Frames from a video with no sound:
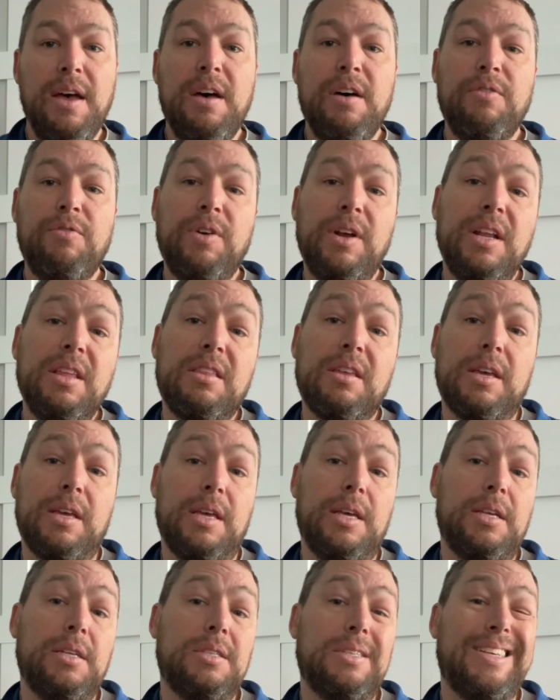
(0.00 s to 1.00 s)
Funny thing
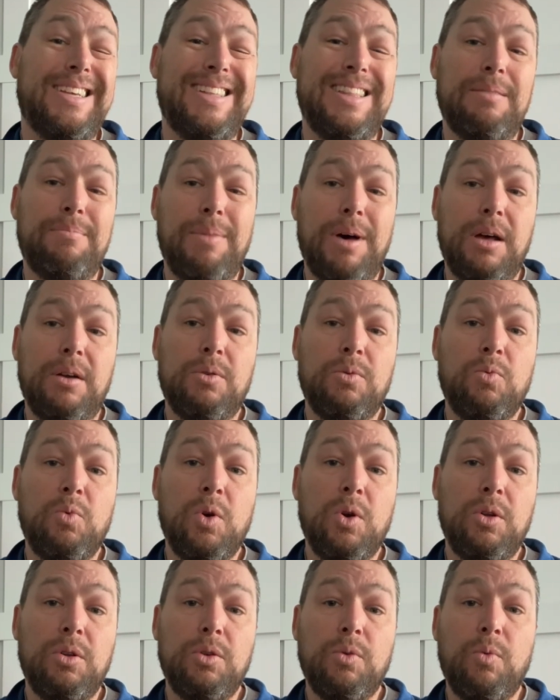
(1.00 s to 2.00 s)
is, in the modern
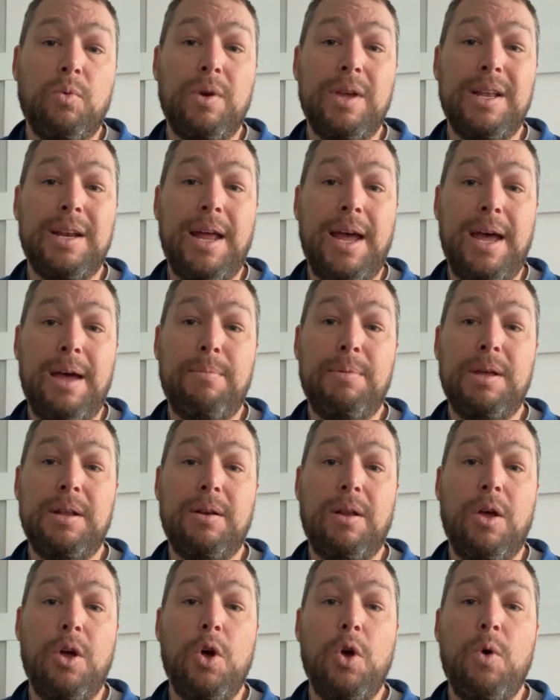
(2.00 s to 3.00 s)
world we inhabit,
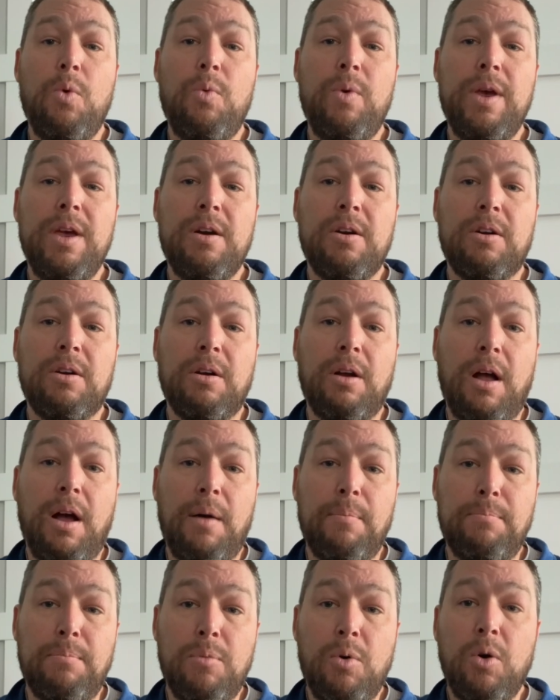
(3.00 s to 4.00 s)
we are
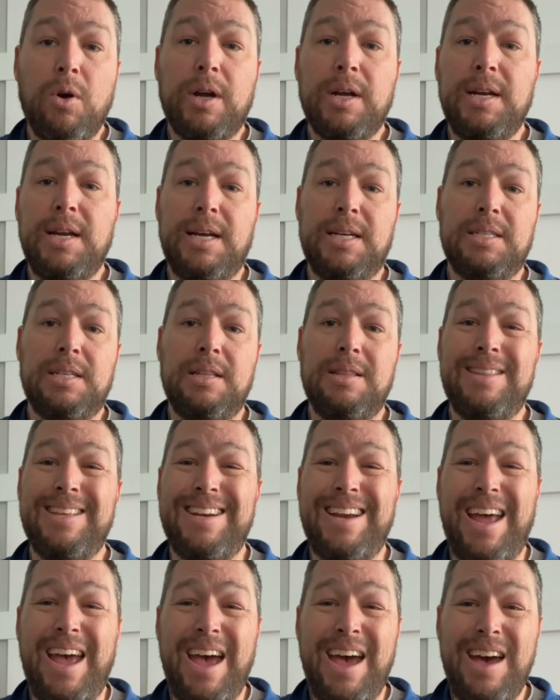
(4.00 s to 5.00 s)
more connected than
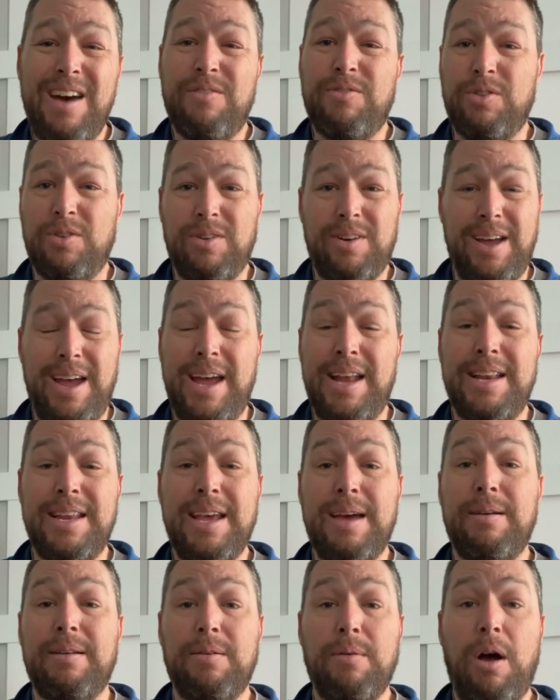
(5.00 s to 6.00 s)
ever, and
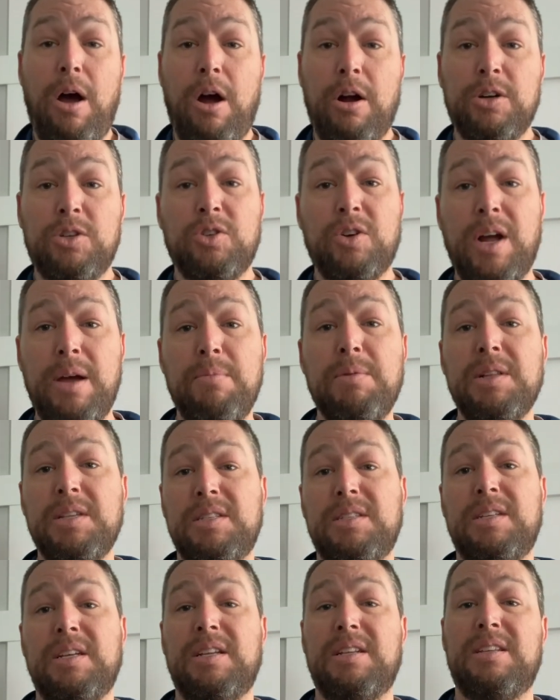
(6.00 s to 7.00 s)
yet our
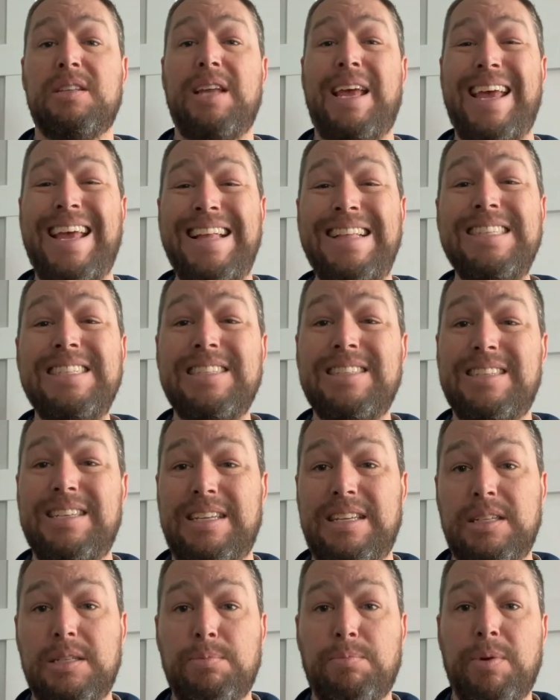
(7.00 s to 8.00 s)
tribalistic
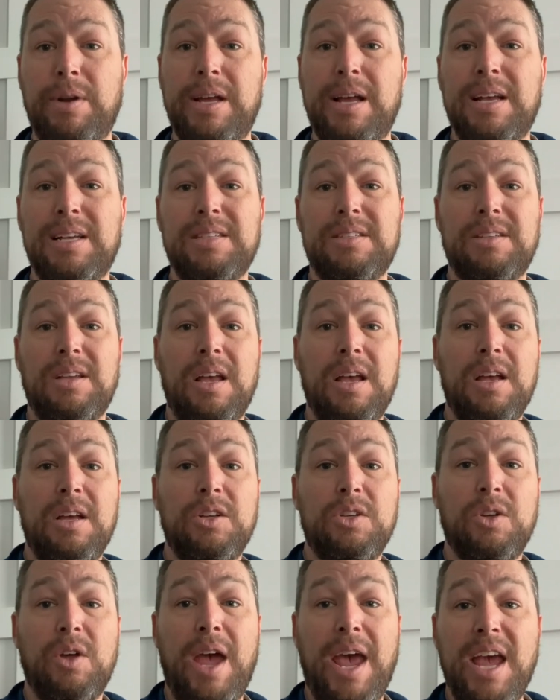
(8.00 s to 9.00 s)
instincts bring us
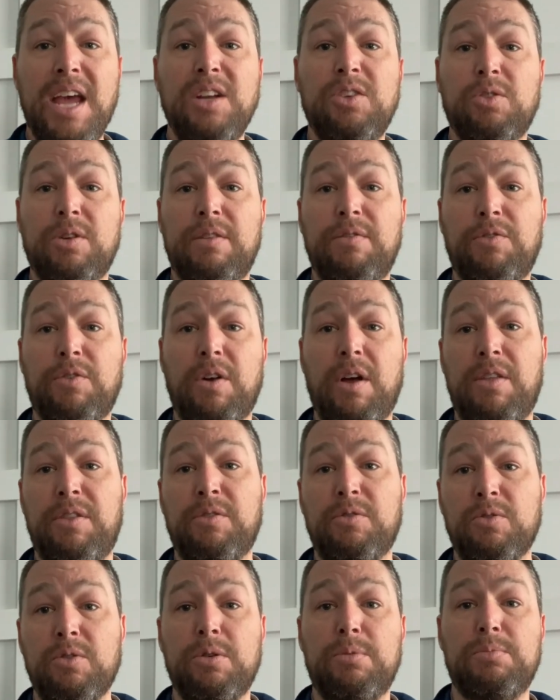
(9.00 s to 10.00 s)
to hatred for other
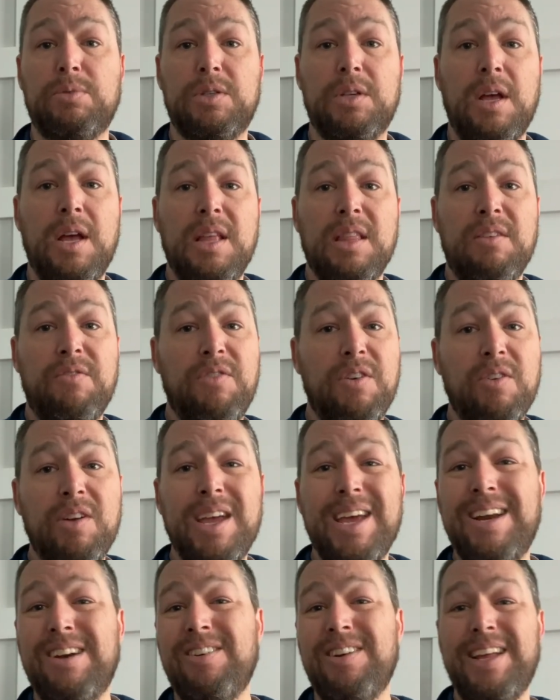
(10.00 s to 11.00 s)
groups. The very
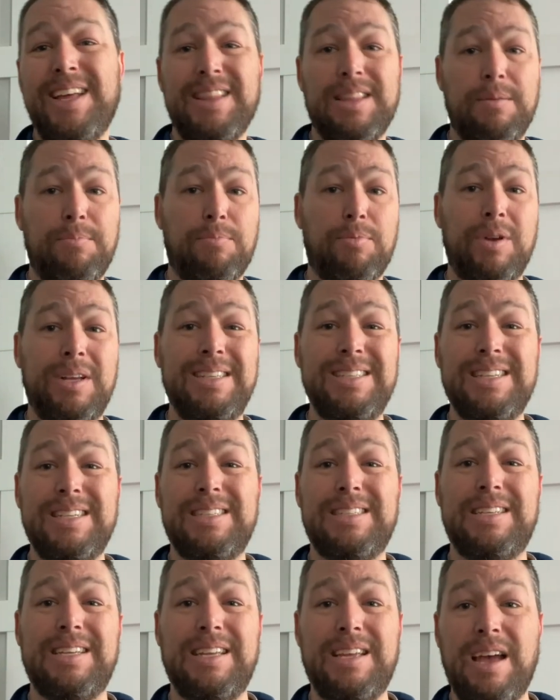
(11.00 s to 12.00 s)
internet that brings us
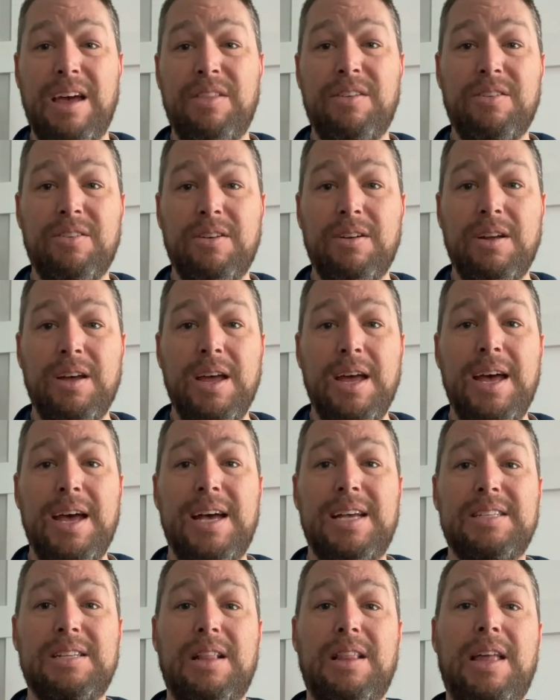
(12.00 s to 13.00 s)
together
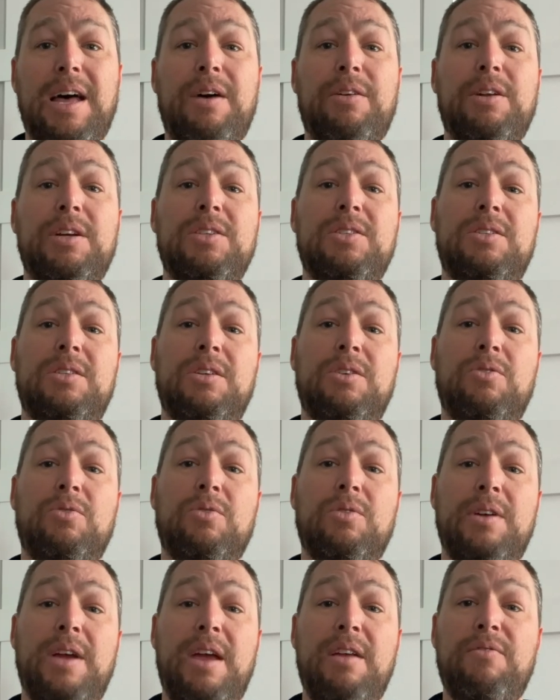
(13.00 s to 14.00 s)
has allowed us to
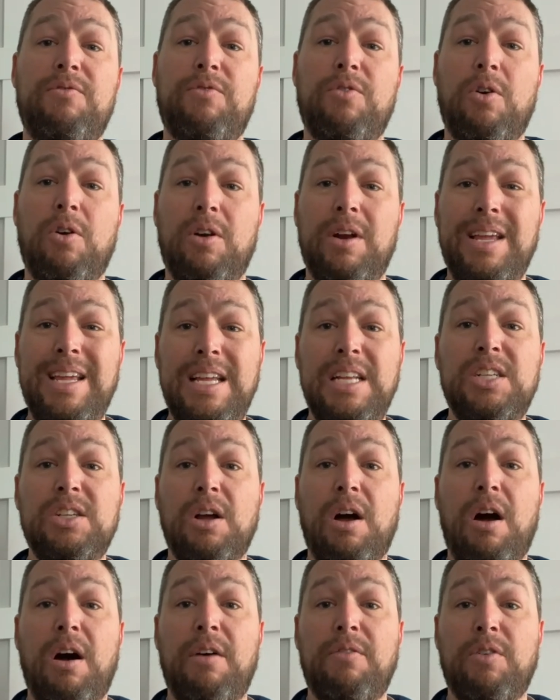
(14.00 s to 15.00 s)
create for each
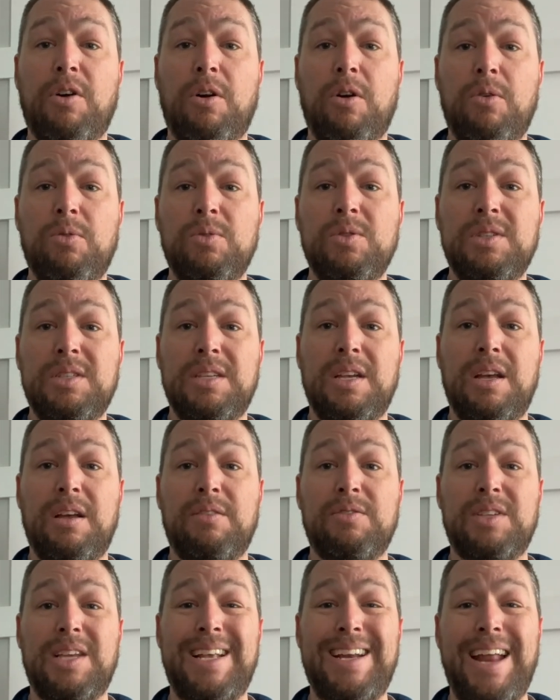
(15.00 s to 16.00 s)
of our own
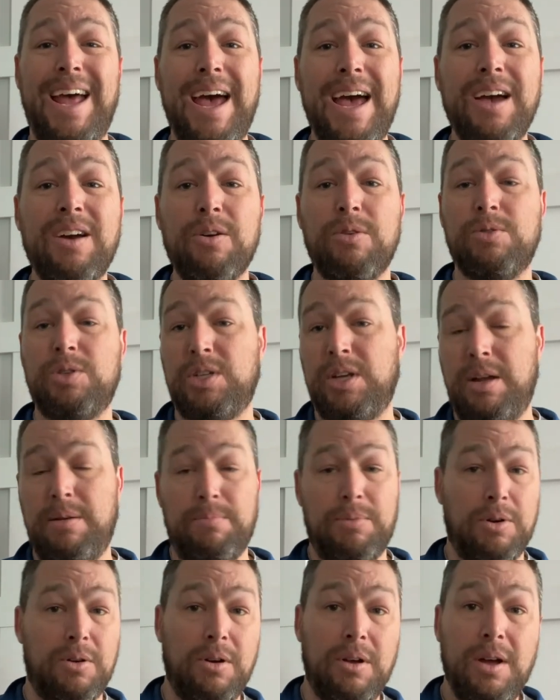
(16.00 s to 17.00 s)
selves an echo
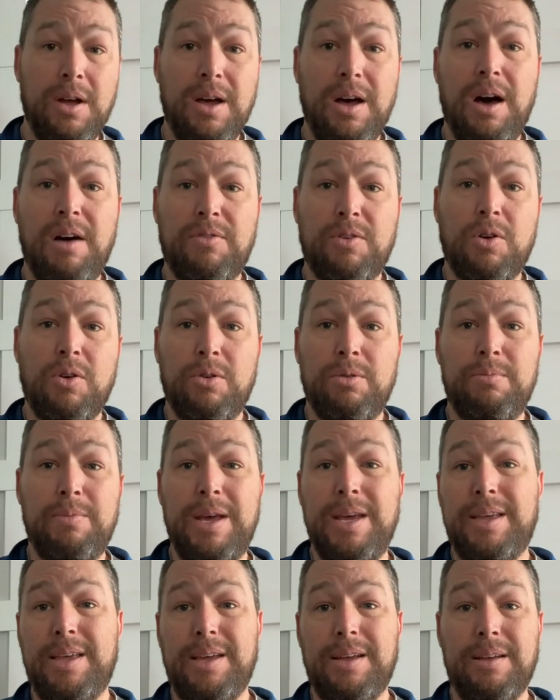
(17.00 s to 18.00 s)
chamber of our own
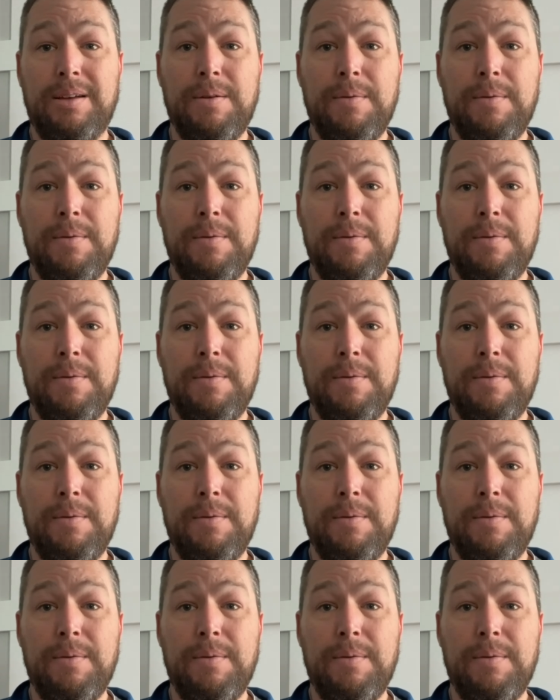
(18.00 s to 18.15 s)
making.